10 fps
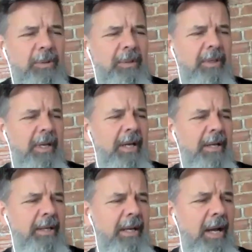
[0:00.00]
how much,
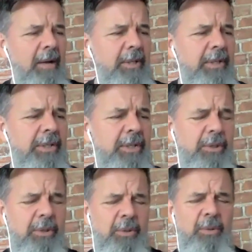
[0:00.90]
how did
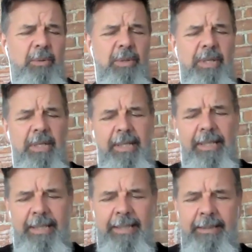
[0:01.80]
you,
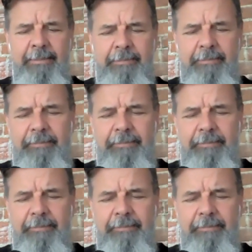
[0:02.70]
um,